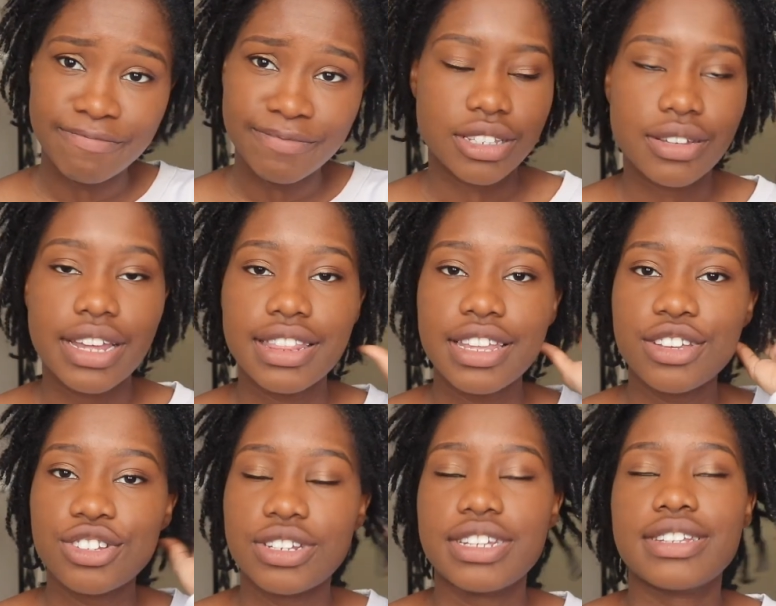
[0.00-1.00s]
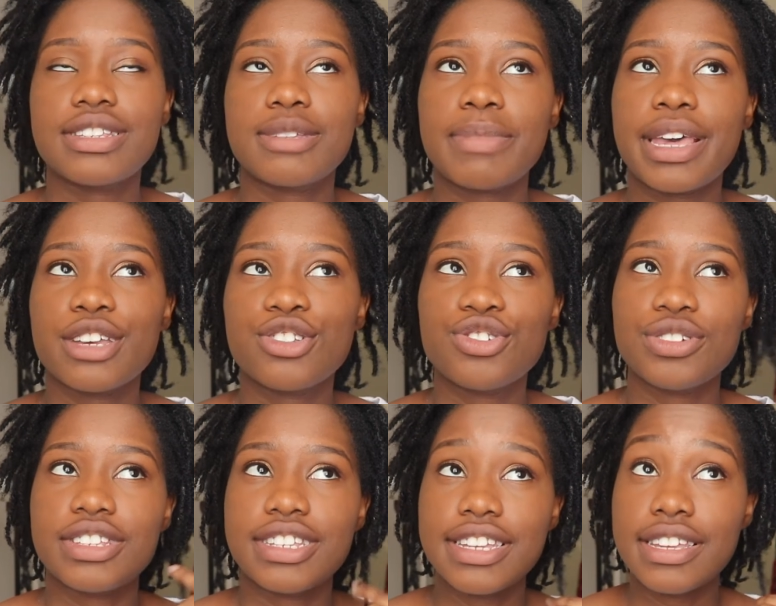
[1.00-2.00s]
So I think she needs some extra
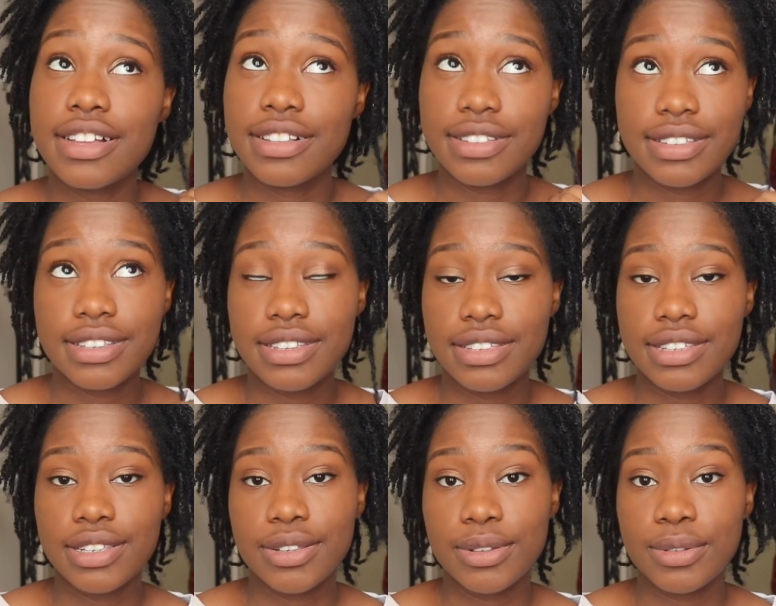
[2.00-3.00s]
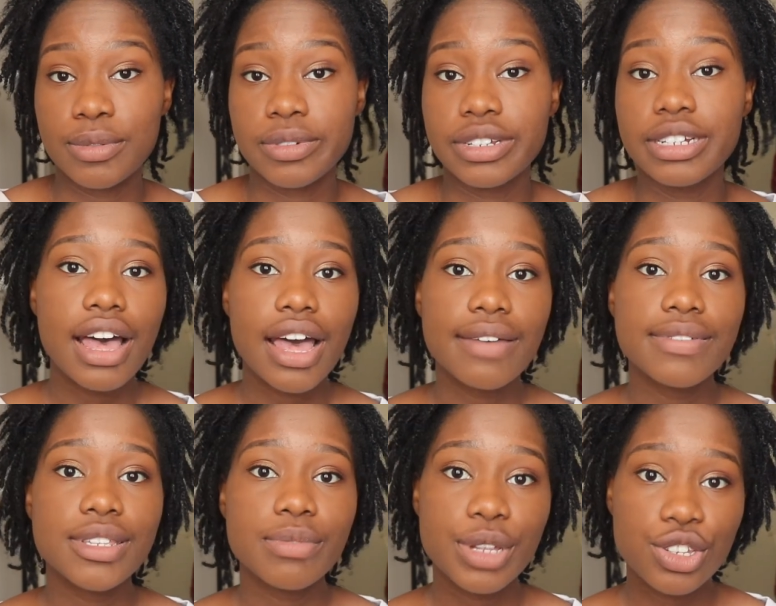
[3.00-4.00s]
TLC soon. I've
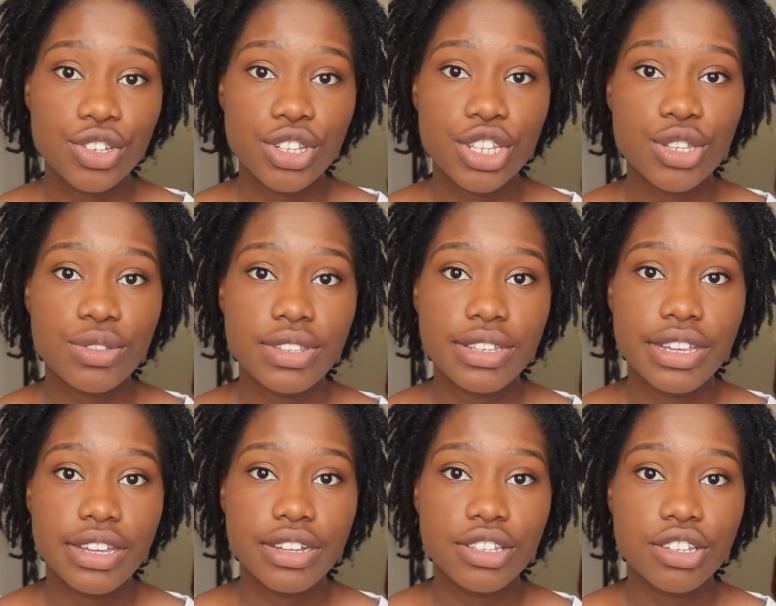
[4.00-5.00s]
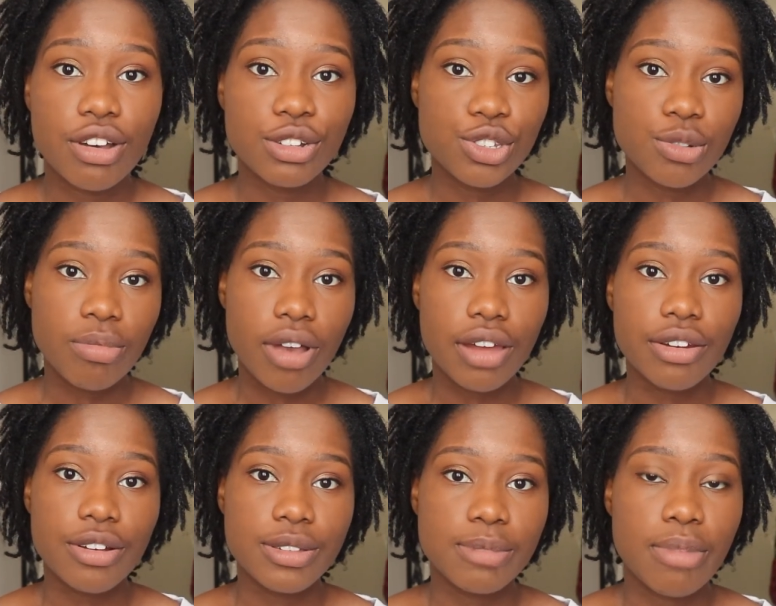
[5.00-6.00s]
switched to using Dr.
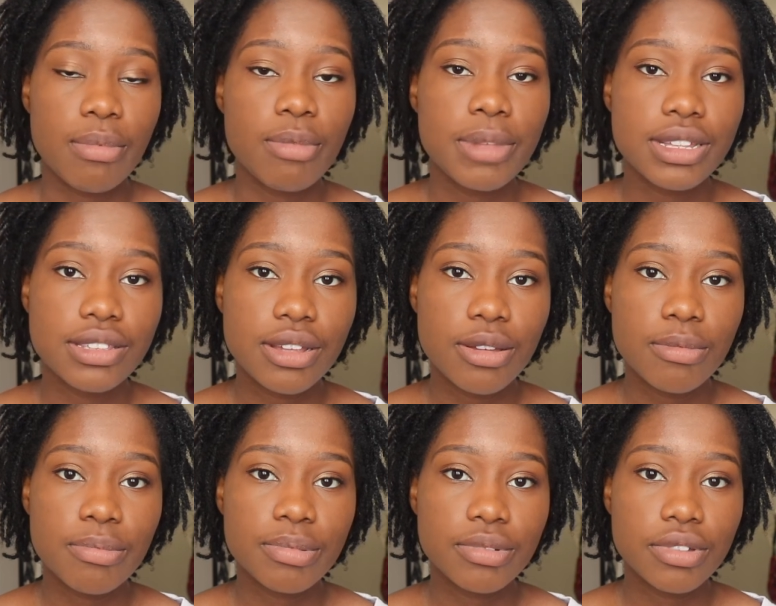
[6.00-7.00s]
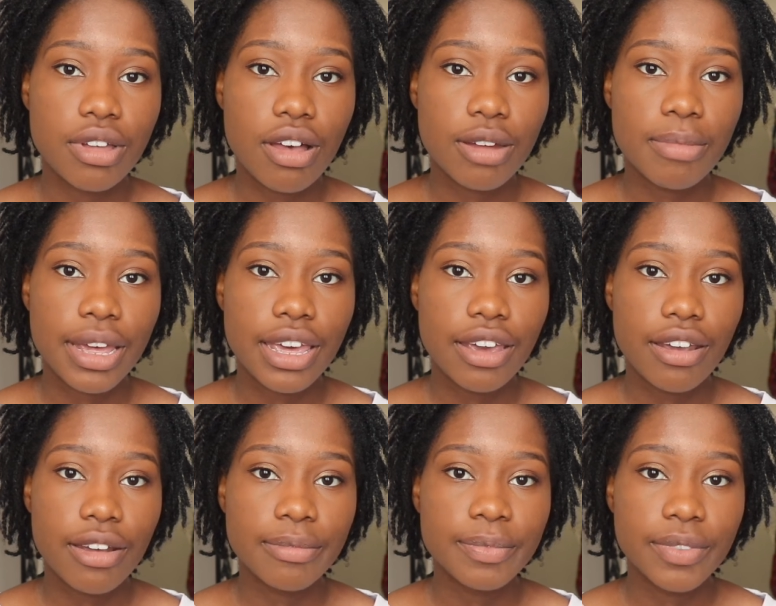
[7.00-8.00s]
Bronner's peppermint soap on my
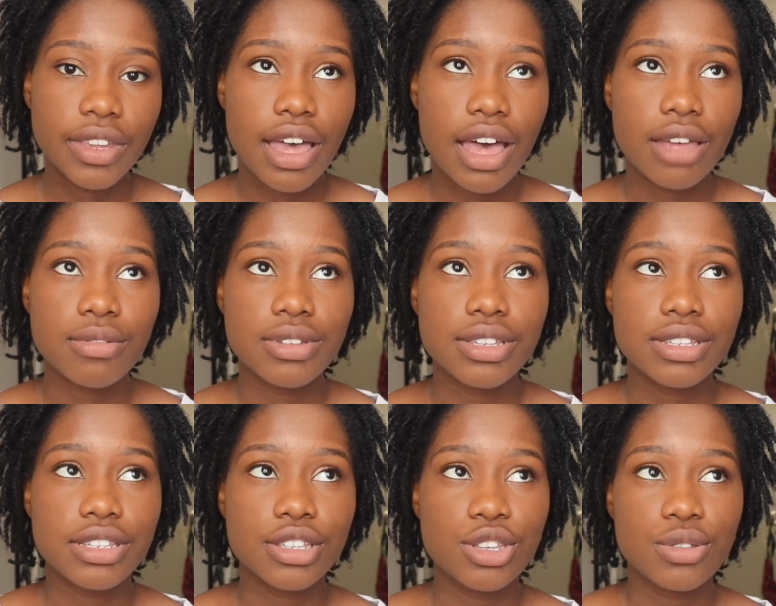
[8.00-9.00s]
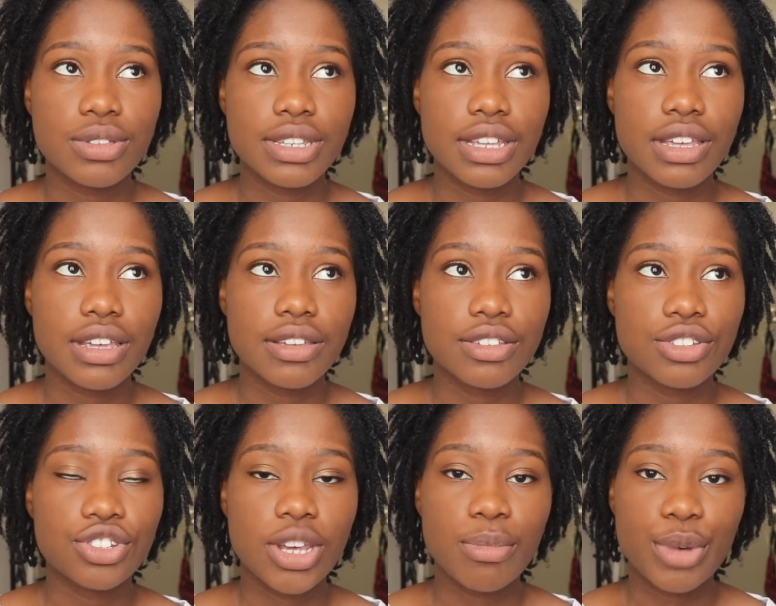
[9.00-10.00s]
hair. I was using
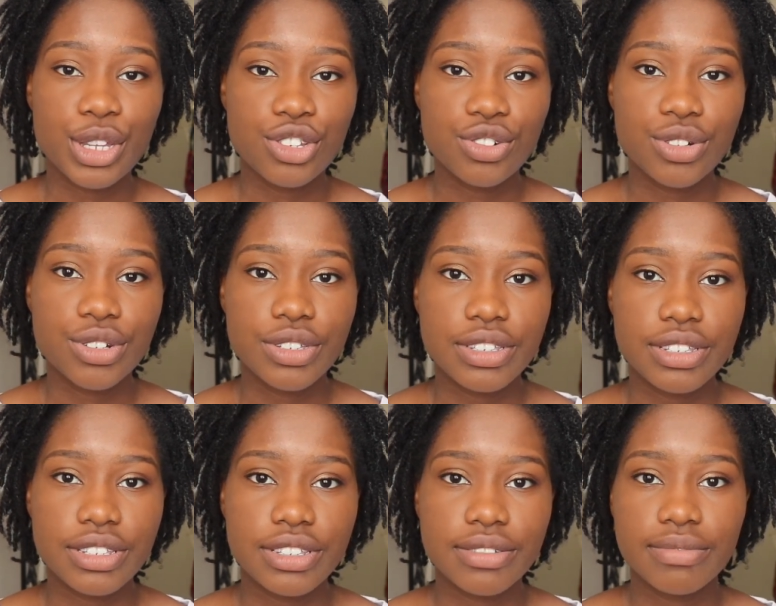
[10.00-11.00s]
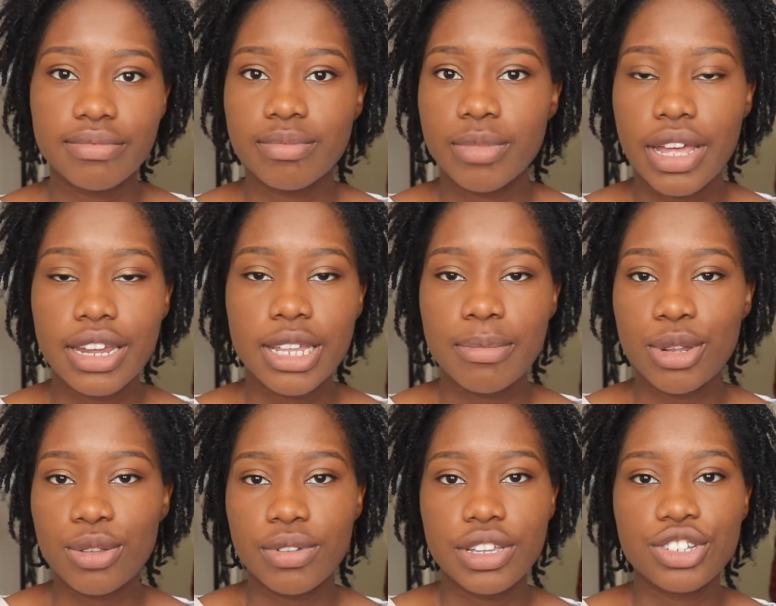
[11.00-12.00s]
Shea Moisture's Honey
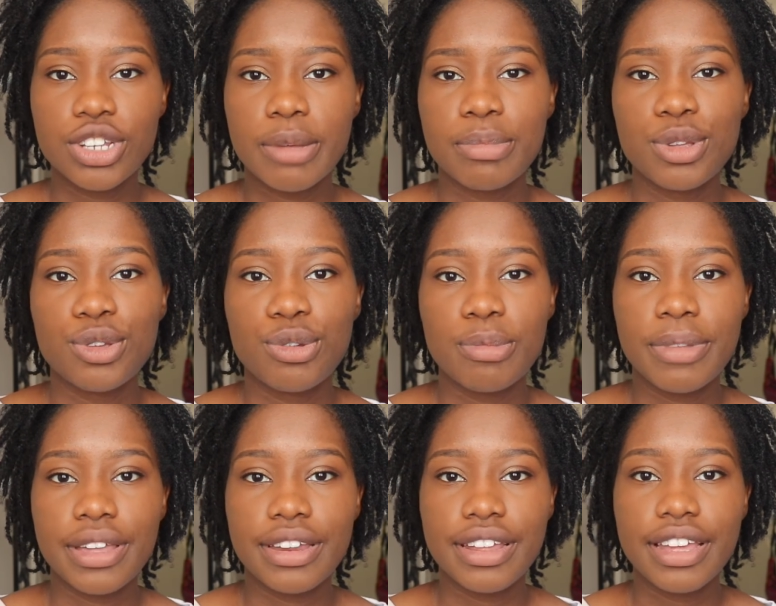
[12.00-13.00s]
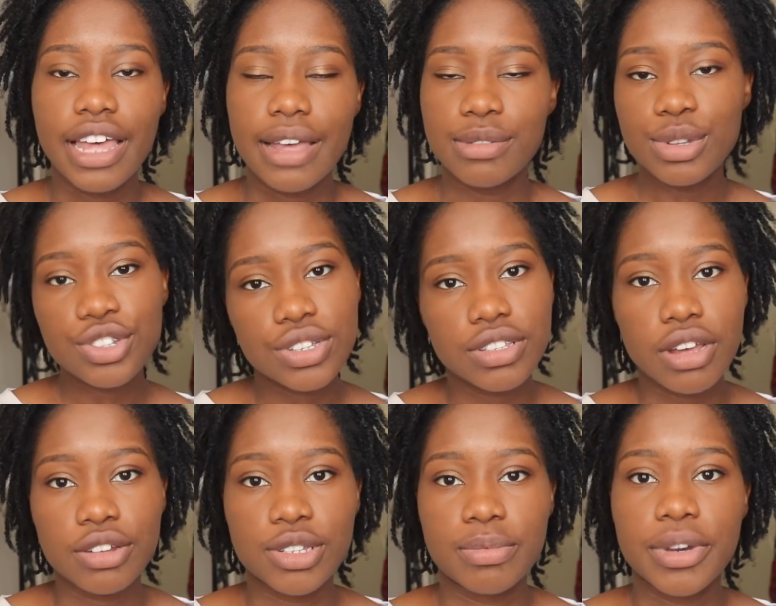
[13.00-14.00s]
Manuka shampoo, but I switched to
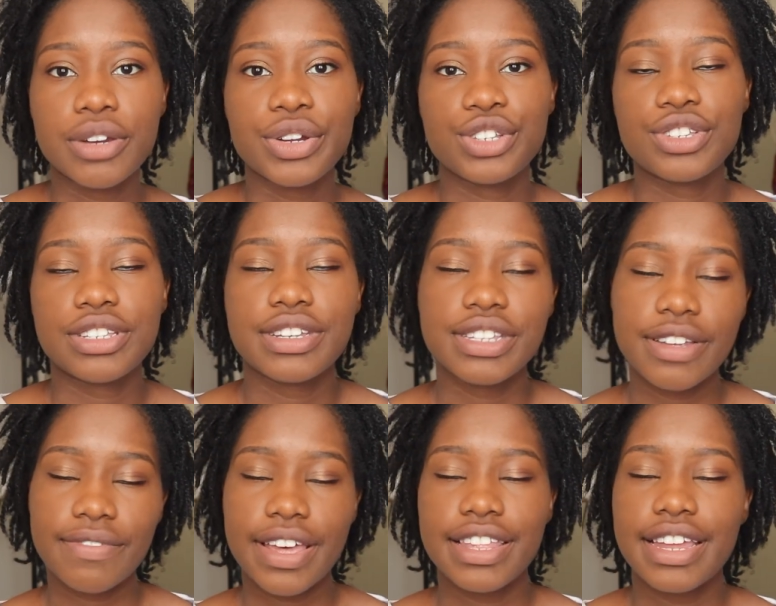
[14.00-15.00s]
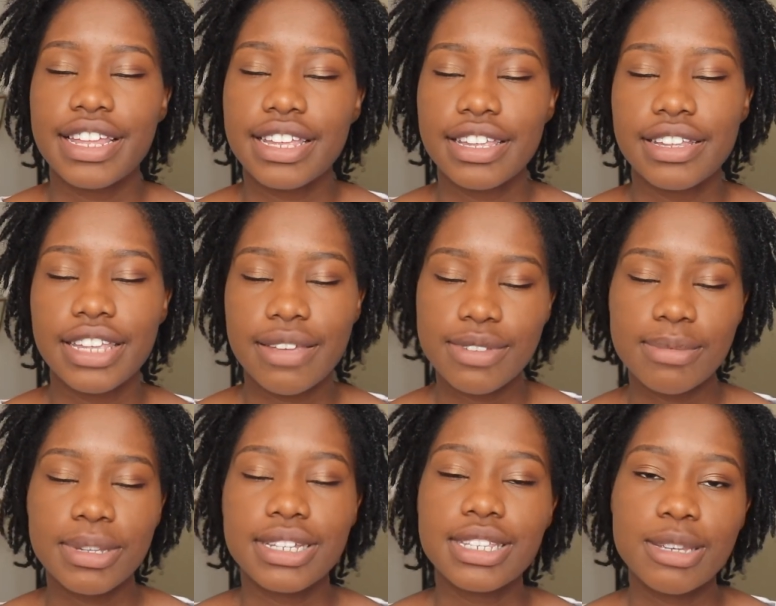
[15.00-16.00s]
Dr. Bronner's just because I find that it gives
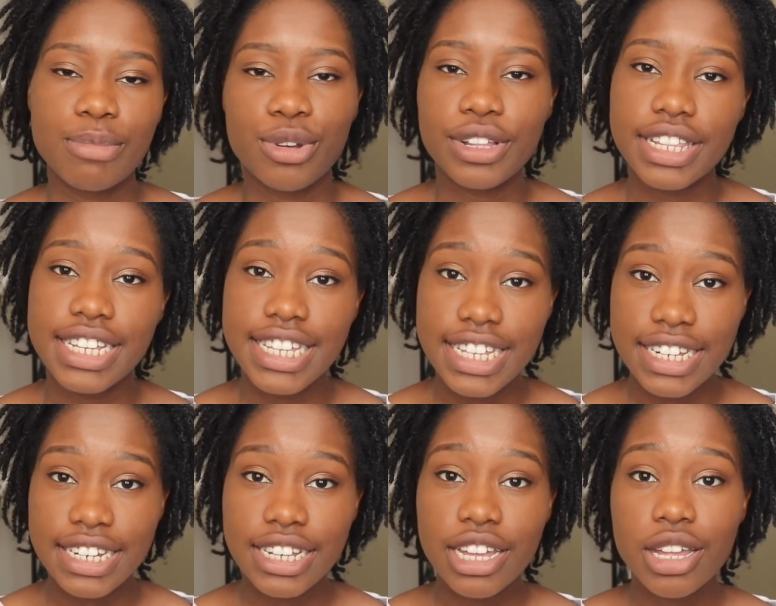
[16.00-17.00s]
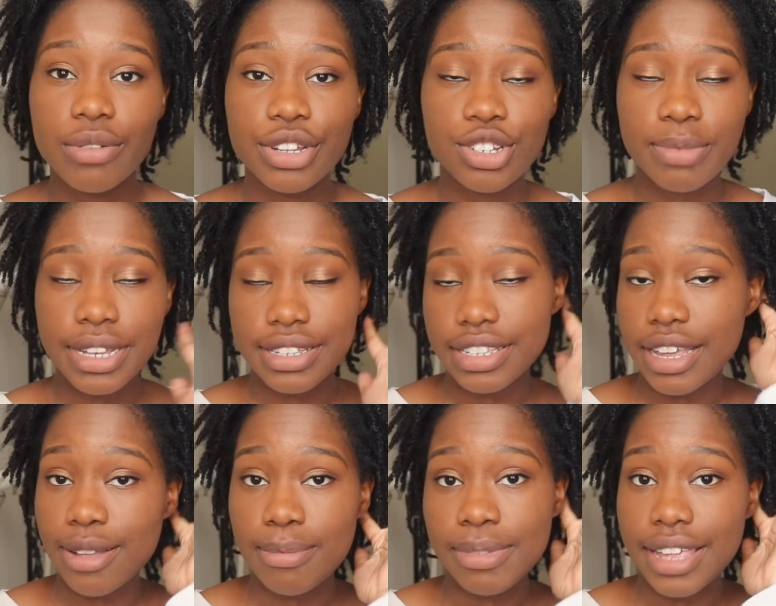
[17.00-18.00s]
me a deeper clean, which my scalp